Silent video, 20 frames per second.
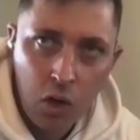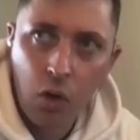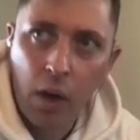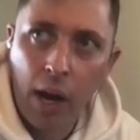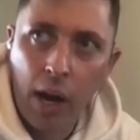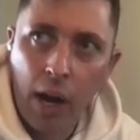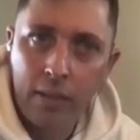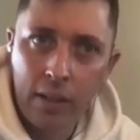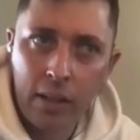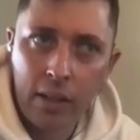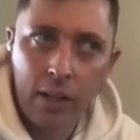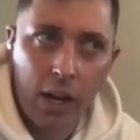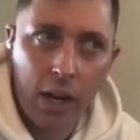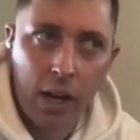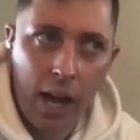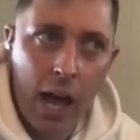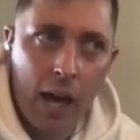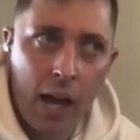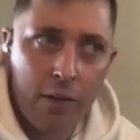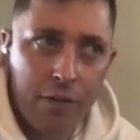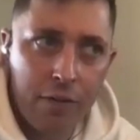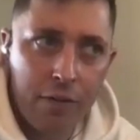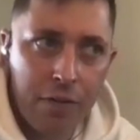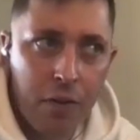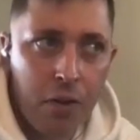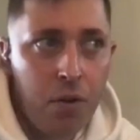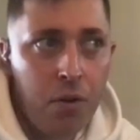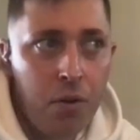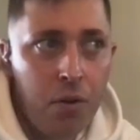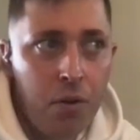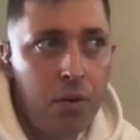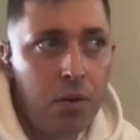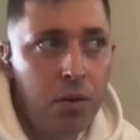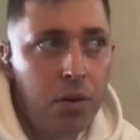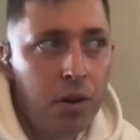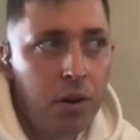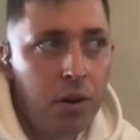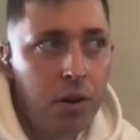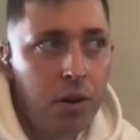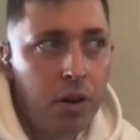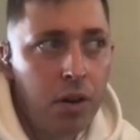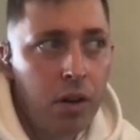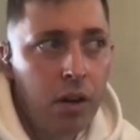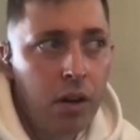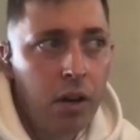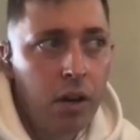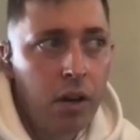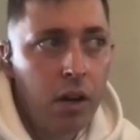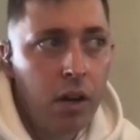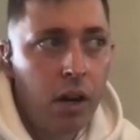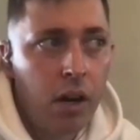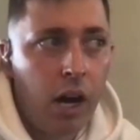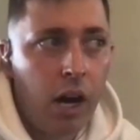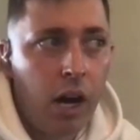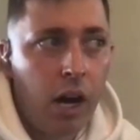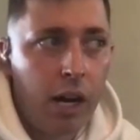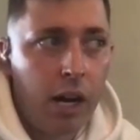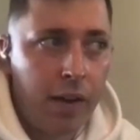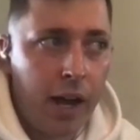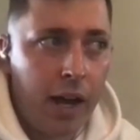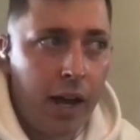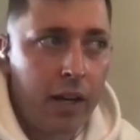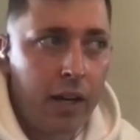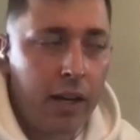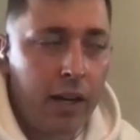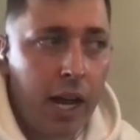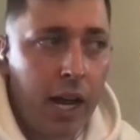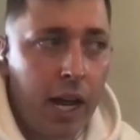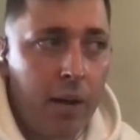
Granted, I had a few. I've had